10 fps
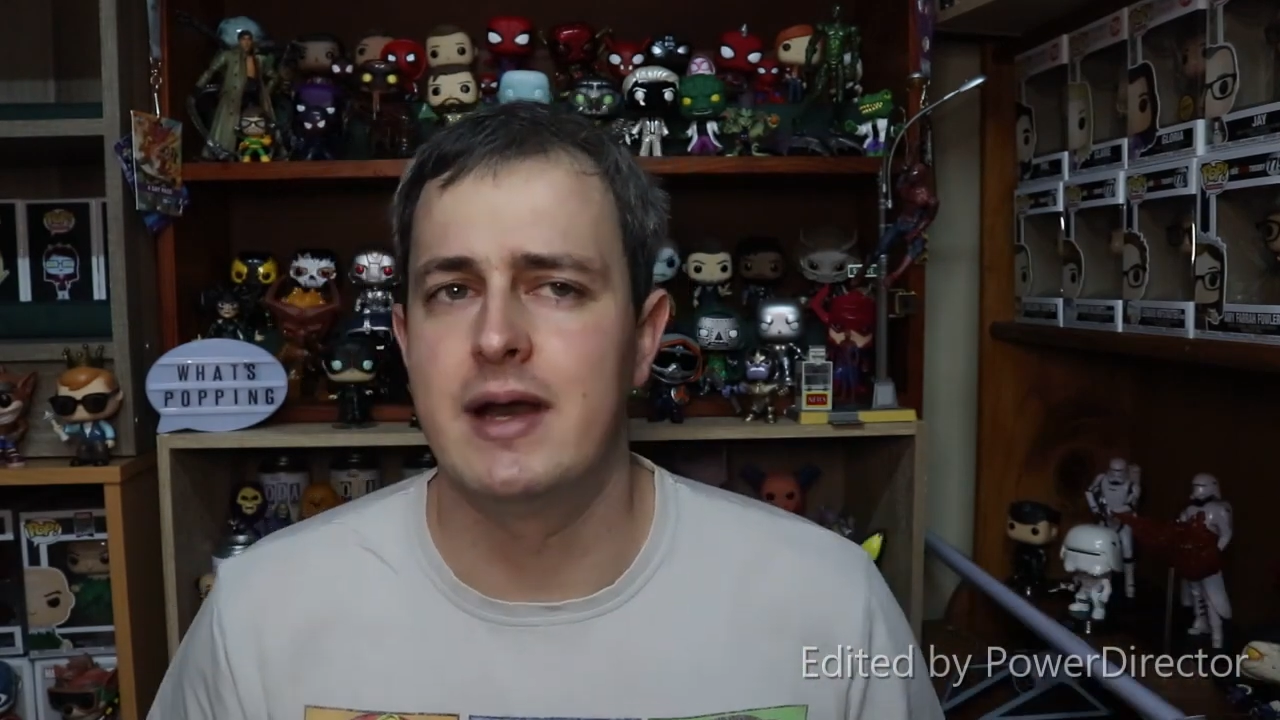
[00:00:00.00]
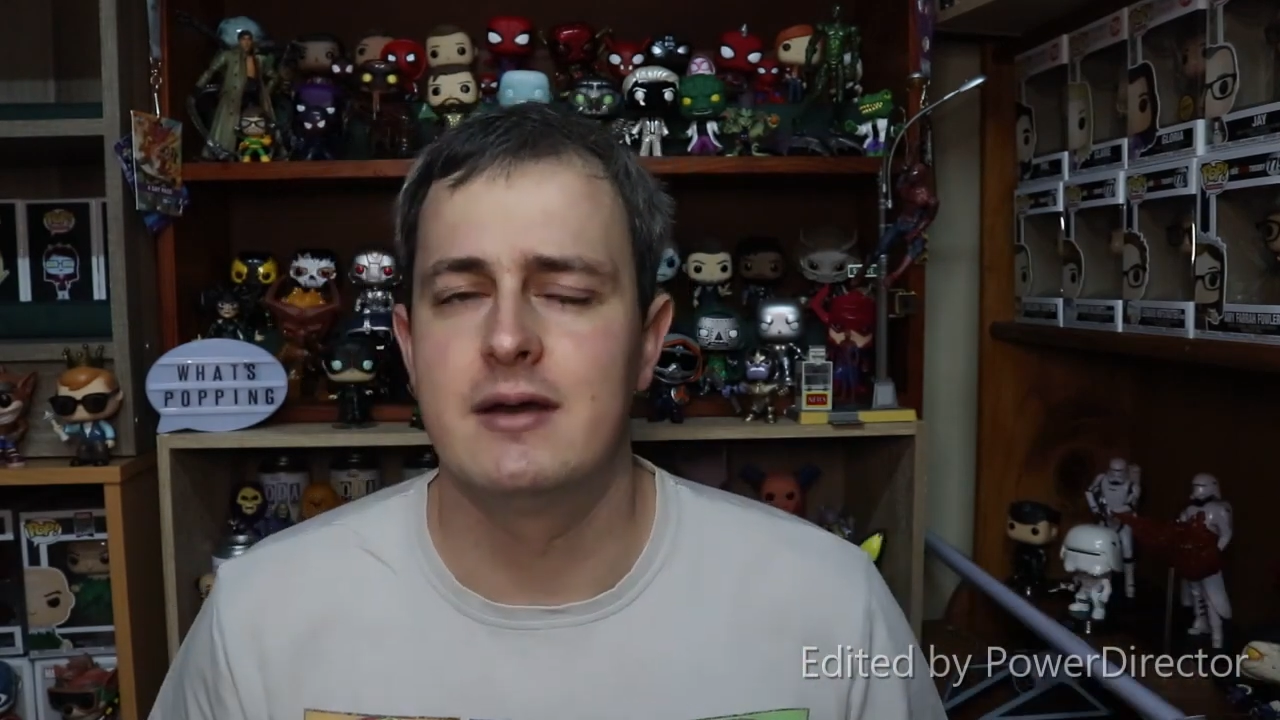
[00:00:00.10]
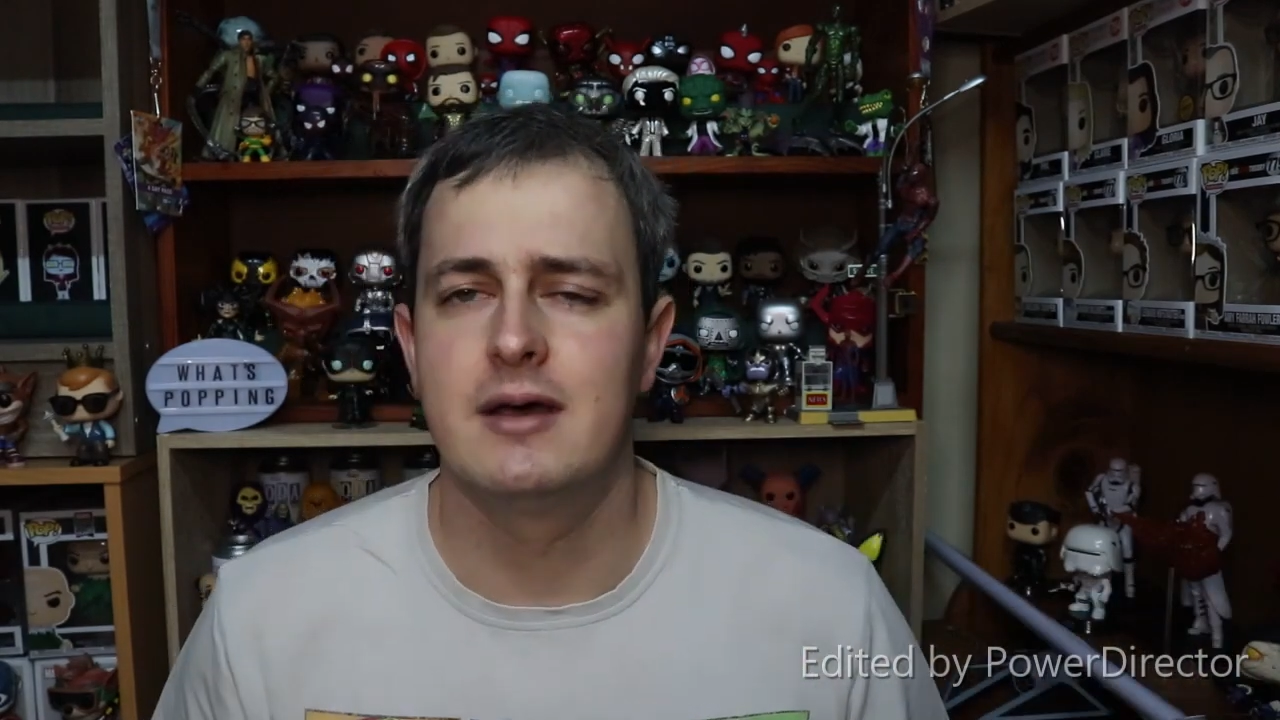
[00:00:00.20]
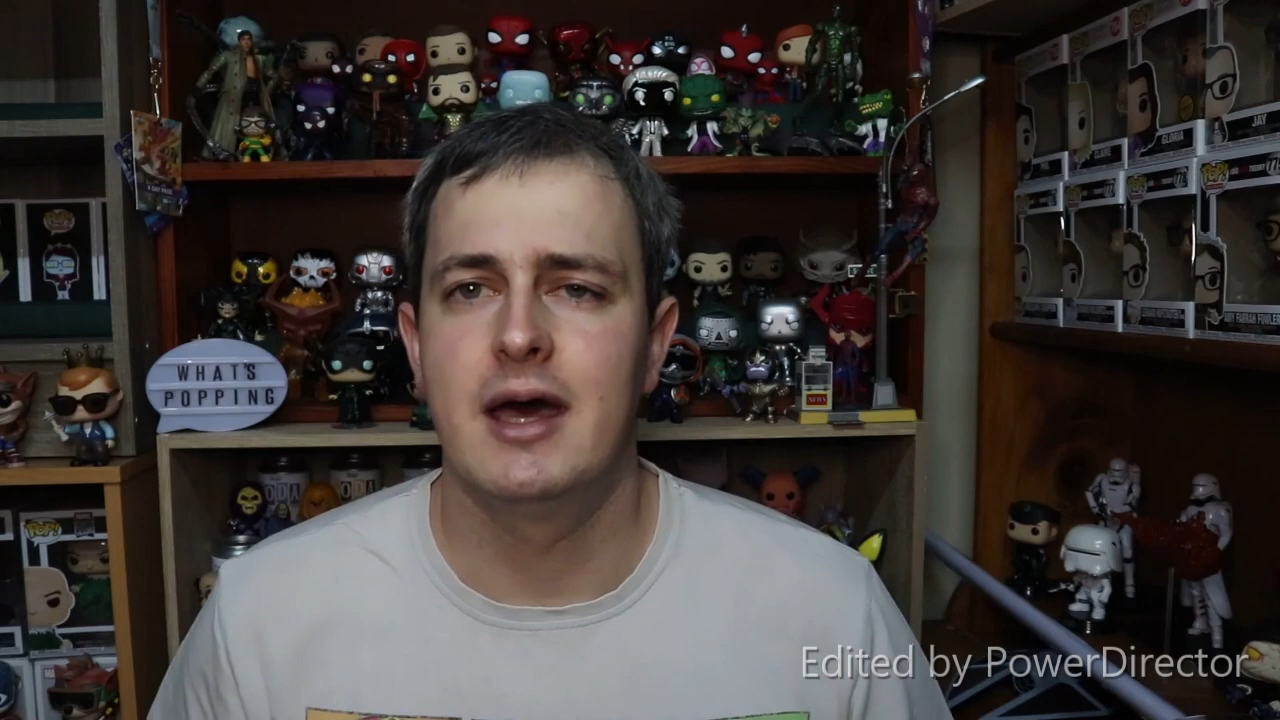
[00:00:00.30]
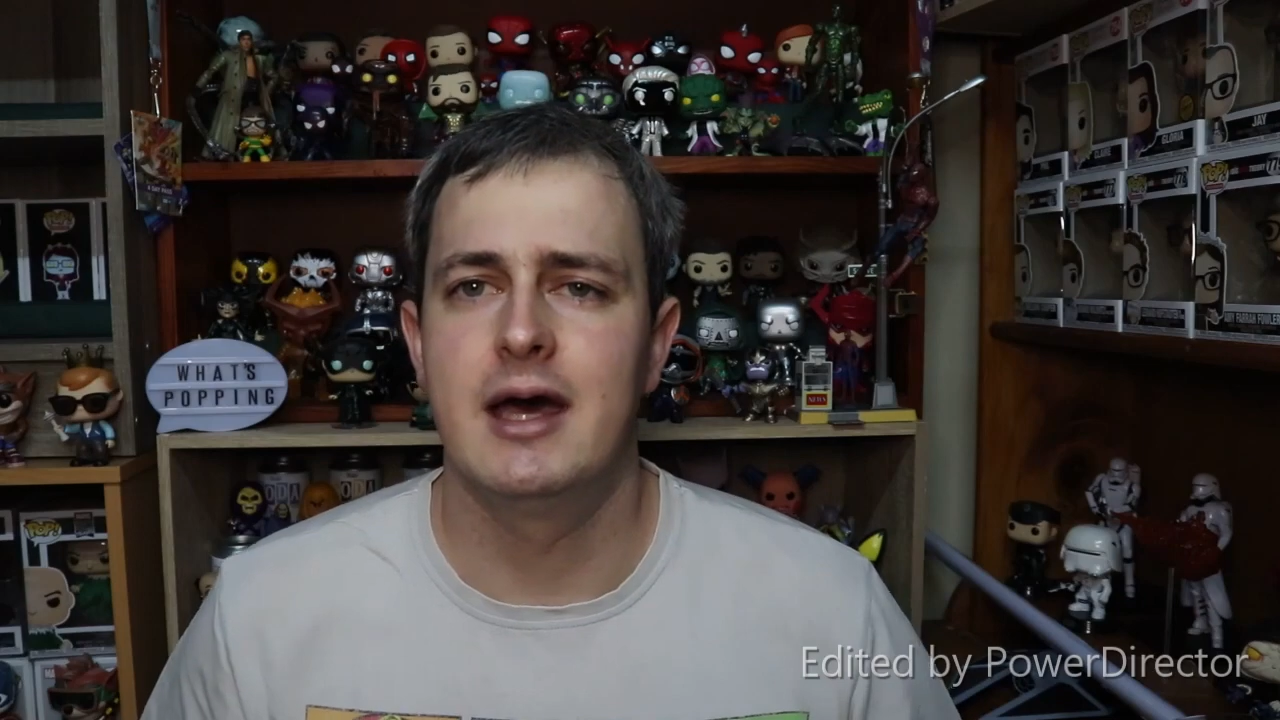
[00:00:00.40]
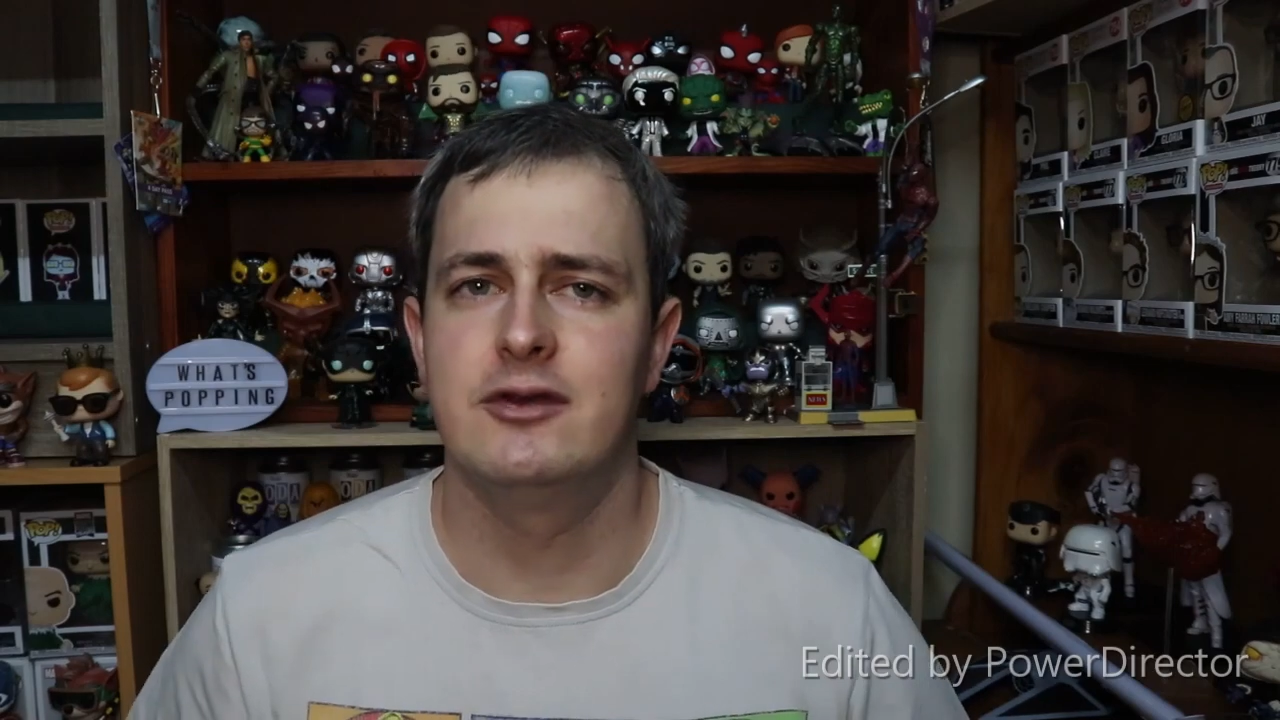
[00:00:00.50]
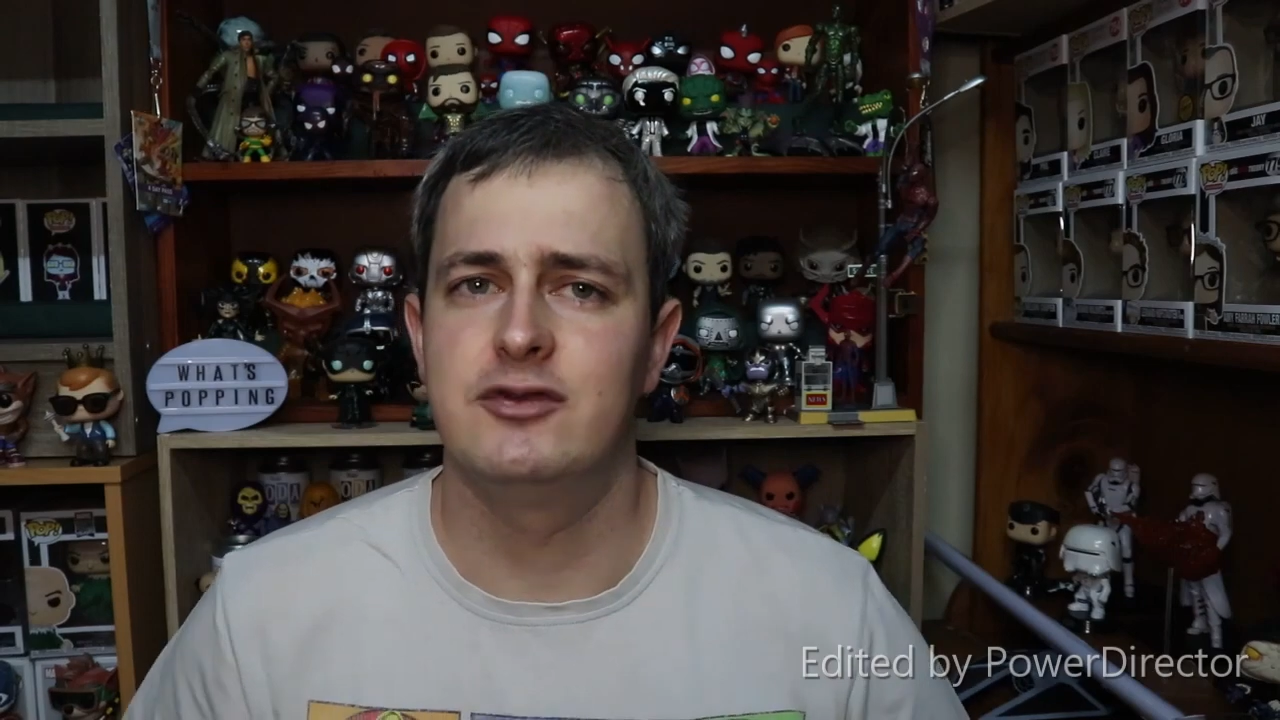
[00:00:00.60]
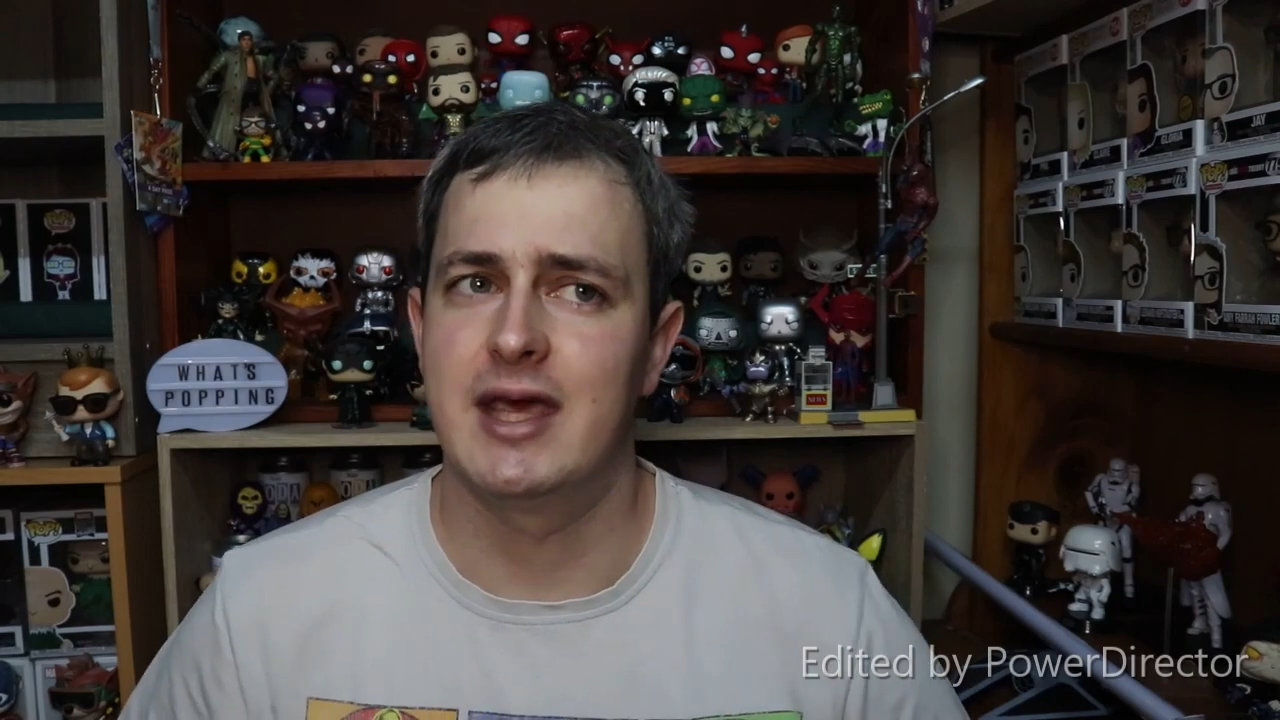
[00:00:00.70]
to